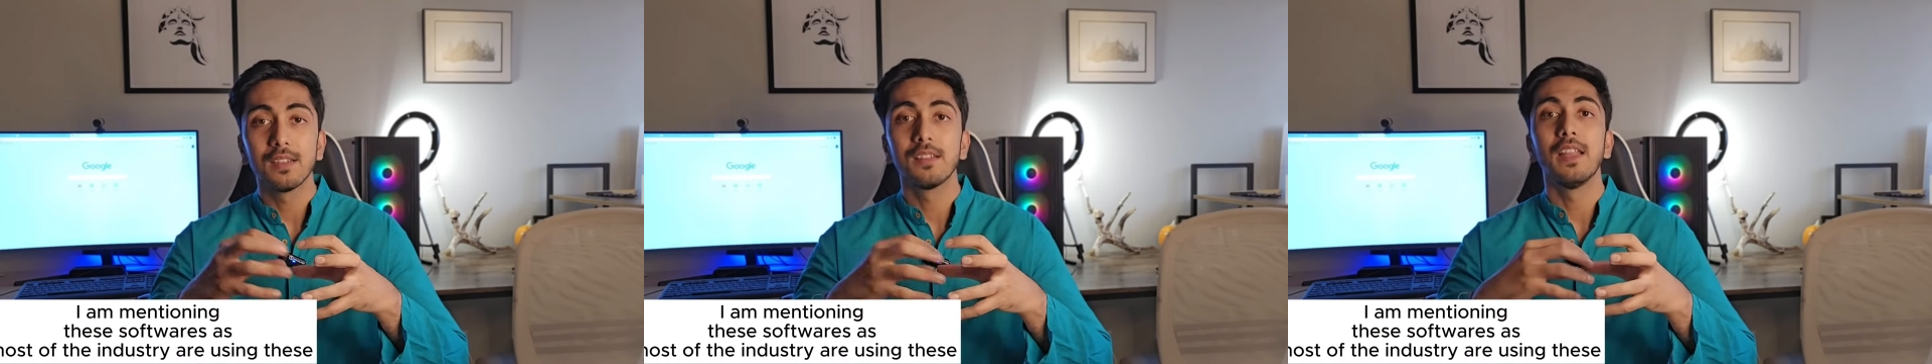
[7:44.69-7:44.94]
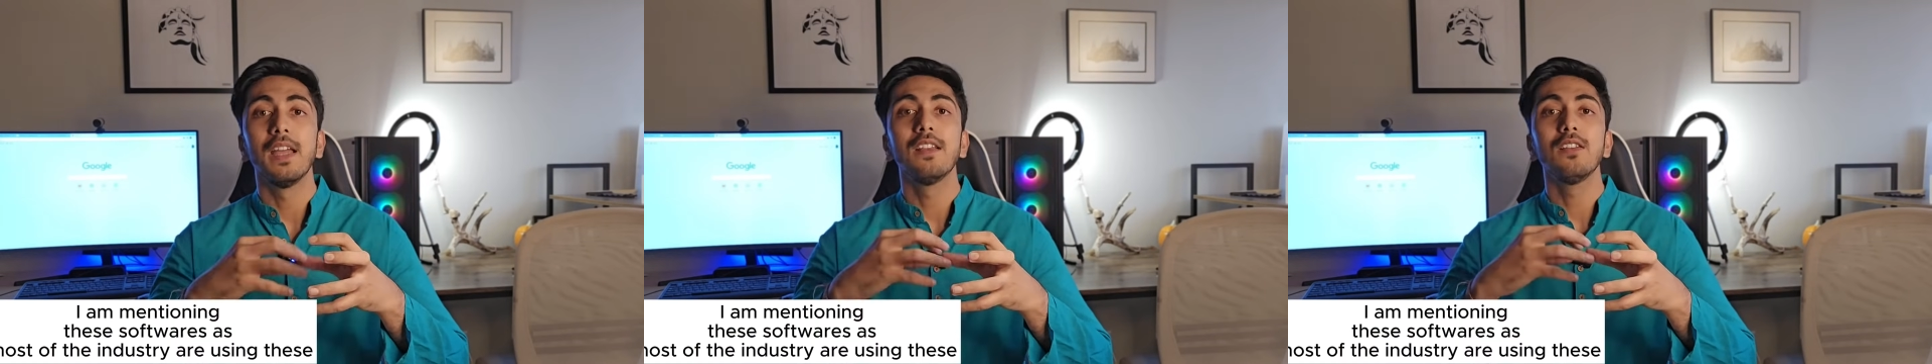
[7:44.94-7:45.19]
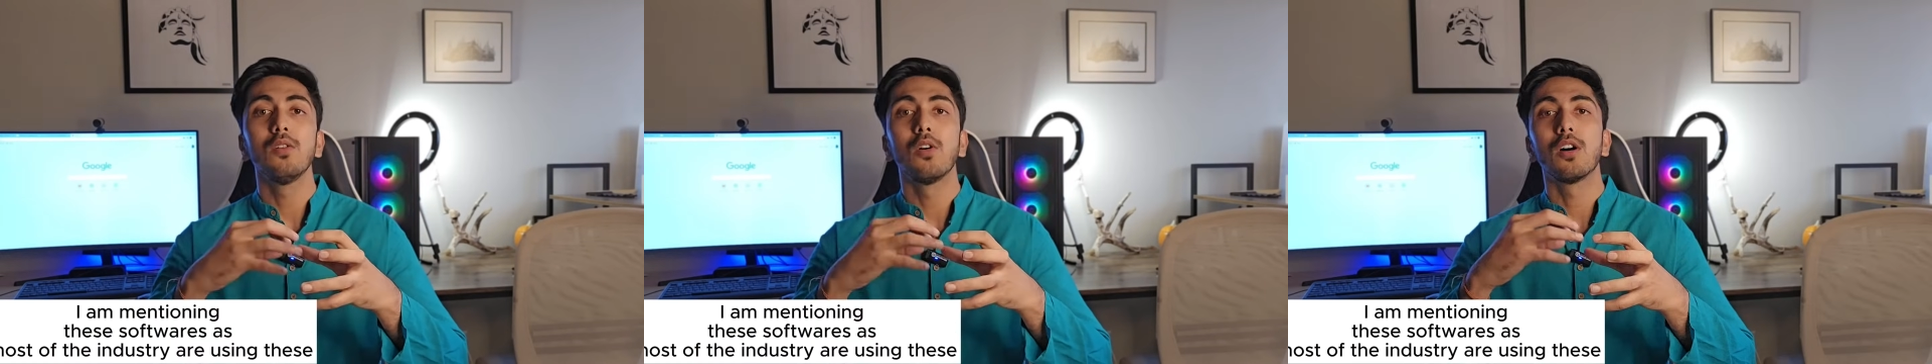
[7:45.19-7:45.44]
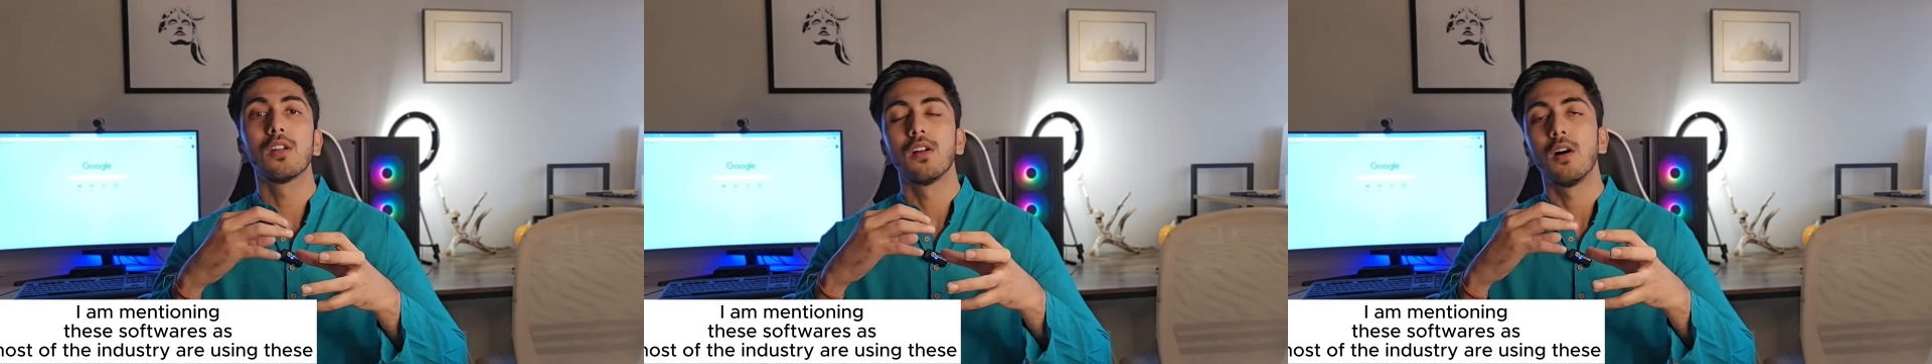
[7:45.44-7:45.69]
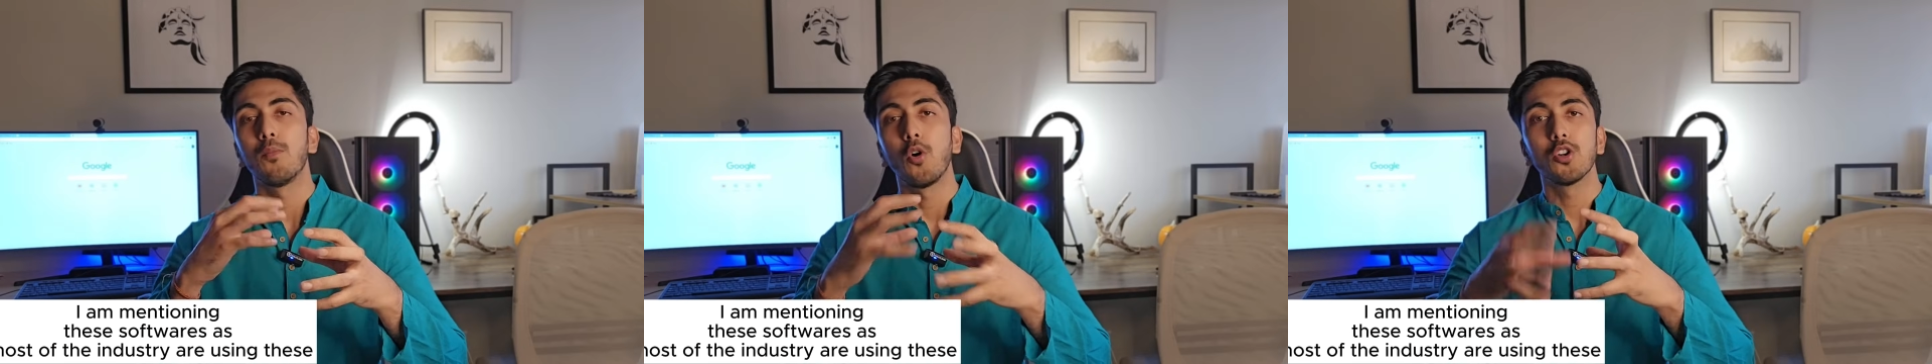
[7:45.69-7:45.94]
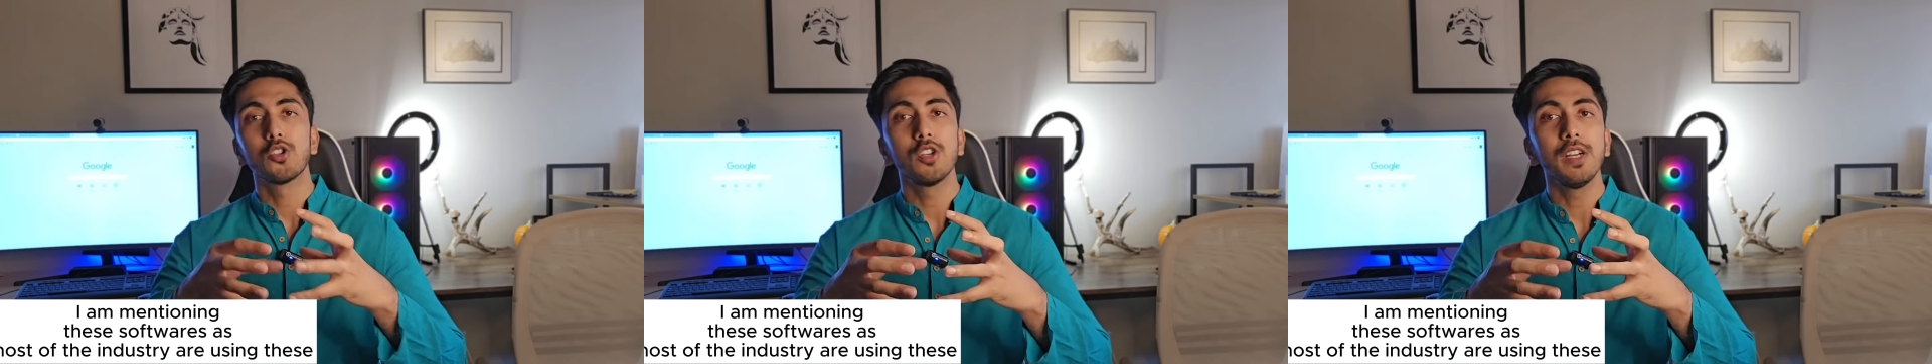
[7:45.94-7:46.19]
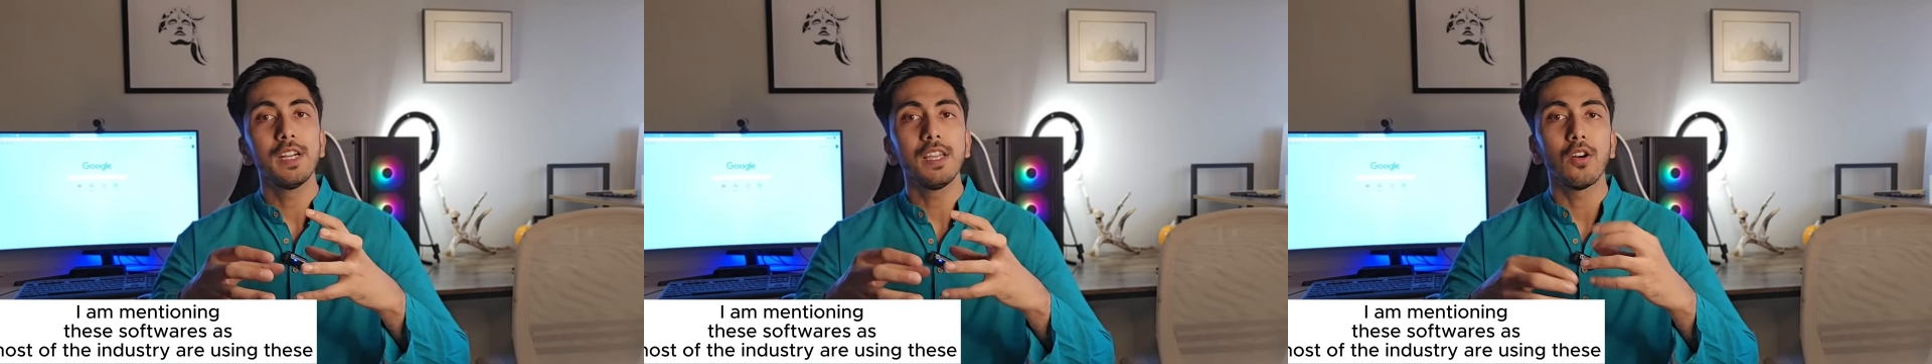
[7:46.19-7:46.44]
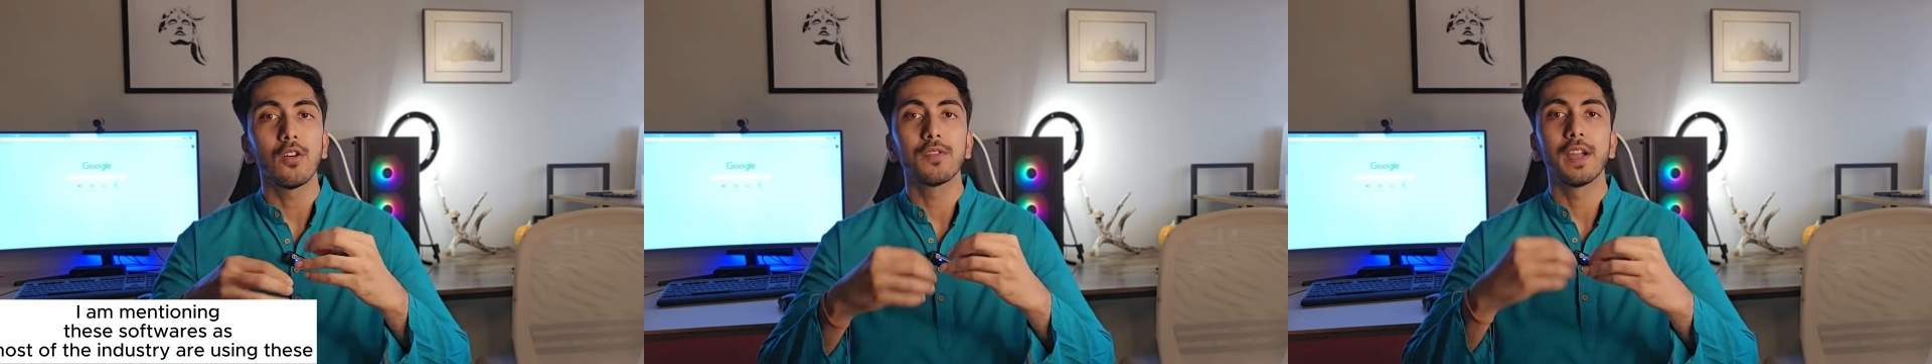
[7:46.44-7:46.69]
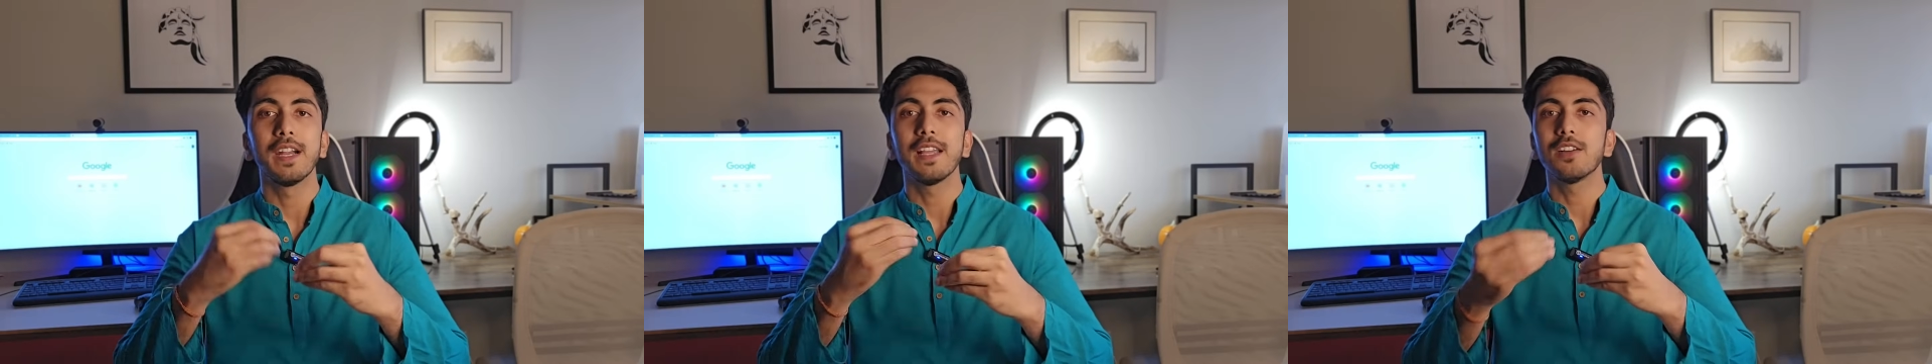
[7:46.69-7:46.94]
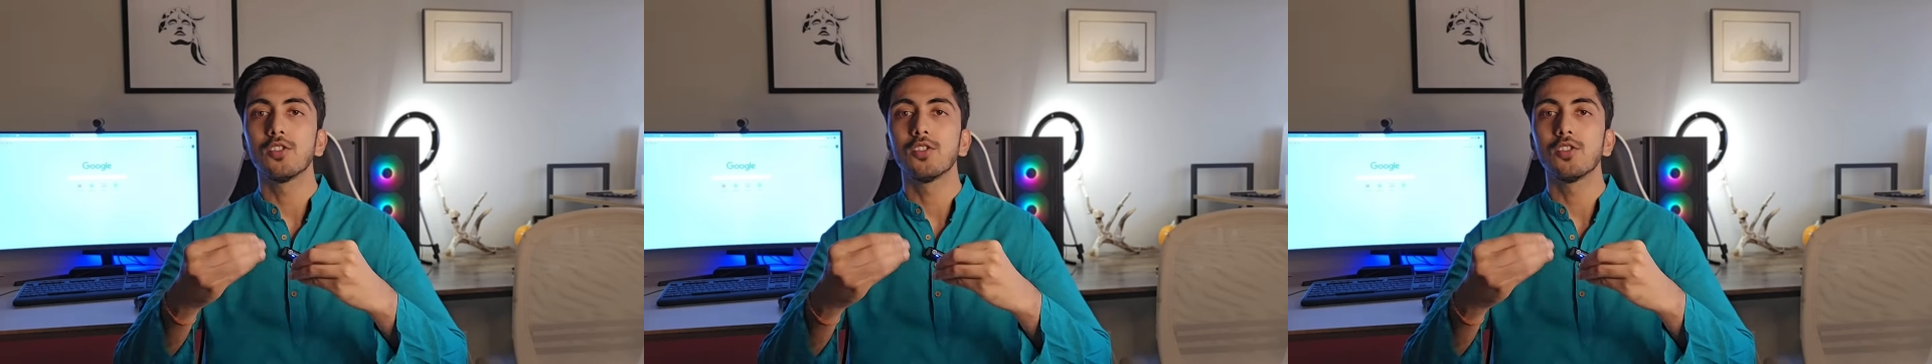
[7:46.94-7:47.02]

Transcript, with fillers: then your opportunity of getting